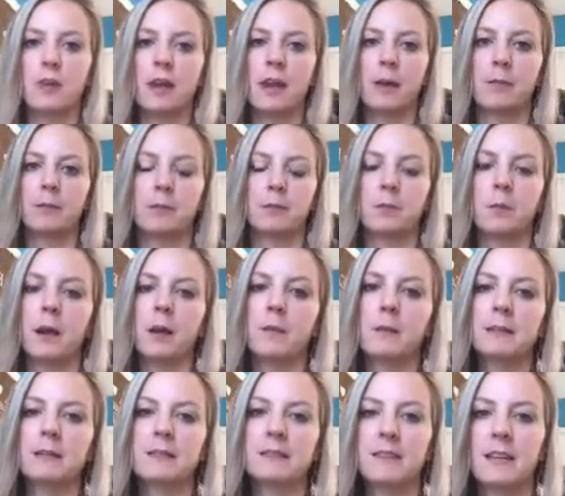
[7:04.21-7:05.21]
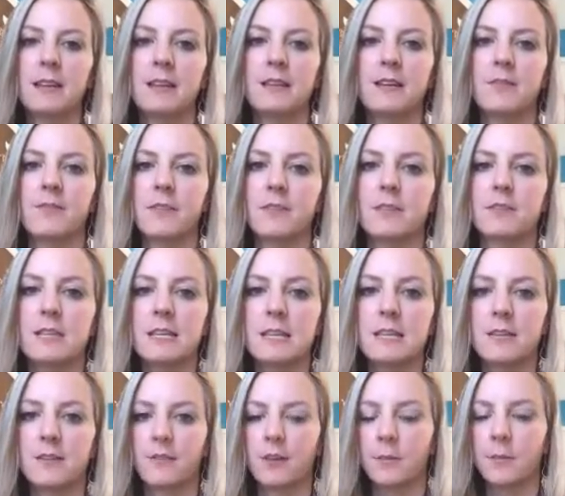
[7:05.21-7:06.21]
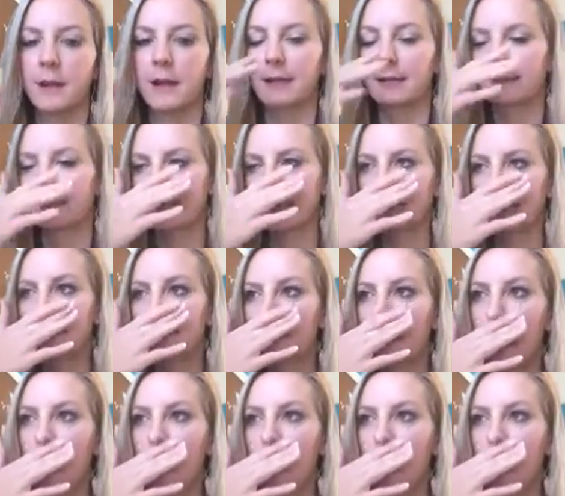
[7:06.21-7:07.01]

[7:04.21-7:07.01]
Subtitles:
up with probably 10 to 15 different magazines.